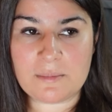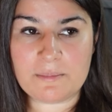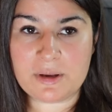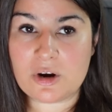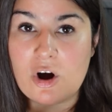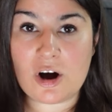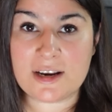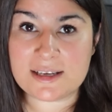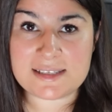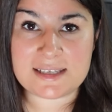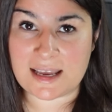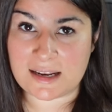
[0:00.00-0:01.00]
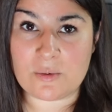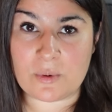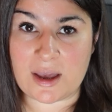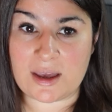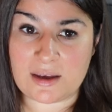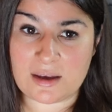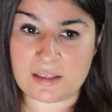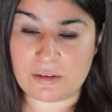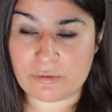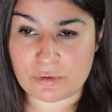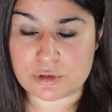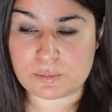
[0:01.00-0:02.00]
been honest anyway in the
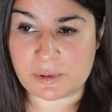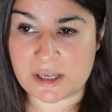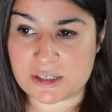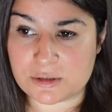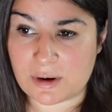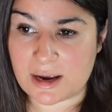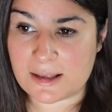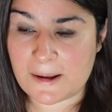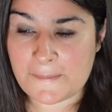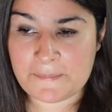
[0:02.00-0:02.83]
first place, right?